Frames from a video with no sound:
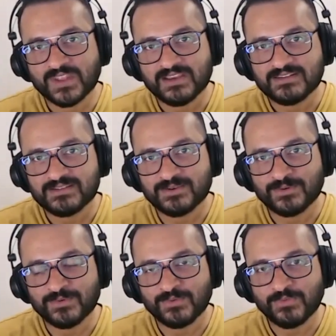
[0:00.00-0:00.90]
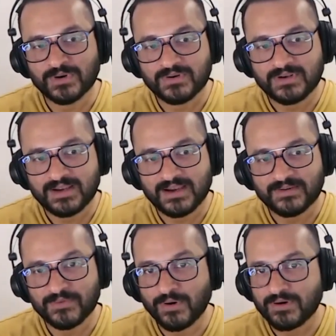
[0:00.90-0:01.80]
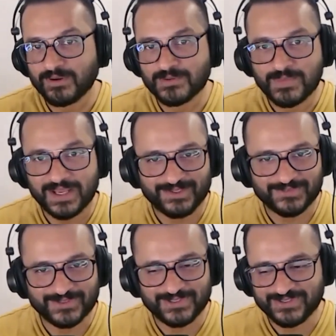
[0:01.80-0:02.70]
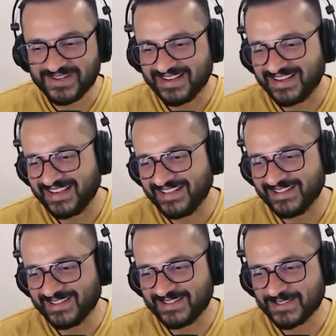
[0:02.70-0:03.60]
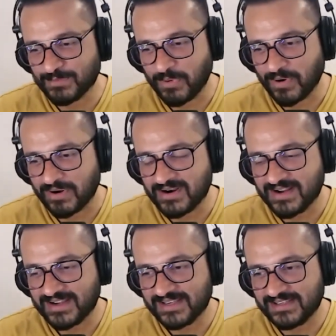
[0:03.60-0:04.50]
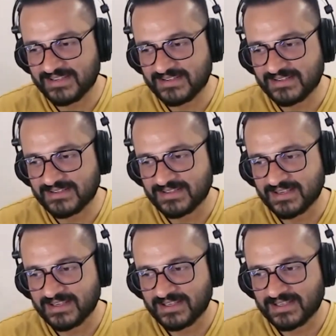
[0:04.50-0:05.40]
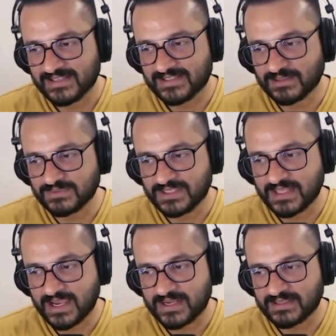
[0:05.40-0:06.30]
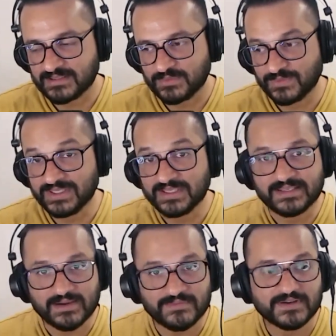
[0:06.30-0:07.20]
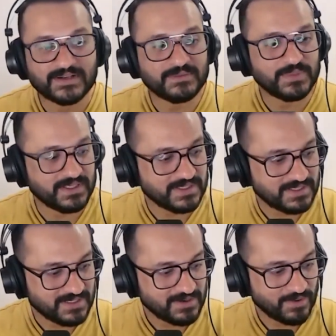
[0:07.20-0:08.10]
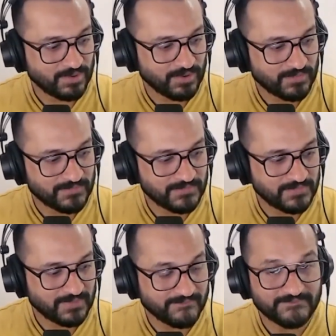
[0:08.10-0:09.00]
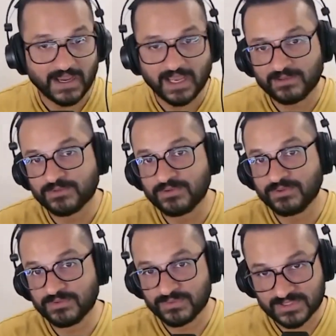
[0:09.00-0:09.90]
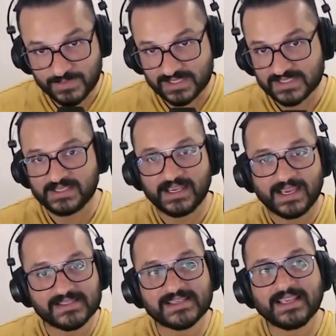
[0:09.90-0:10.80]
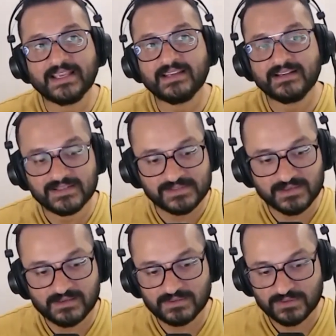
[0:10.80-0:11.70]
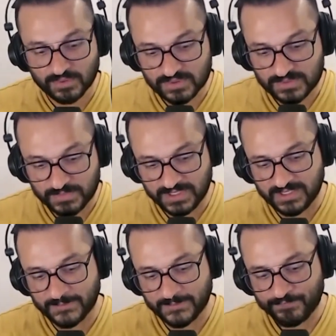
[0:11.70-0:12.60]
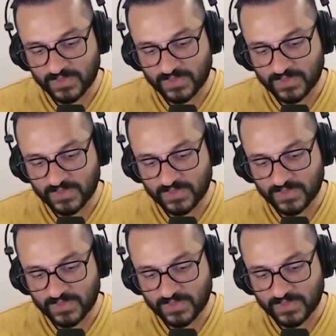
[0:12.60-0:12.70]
So, what I've got on the menu for you today in the pod is something that will definitely be of value to you, especially as a digital coach, meaning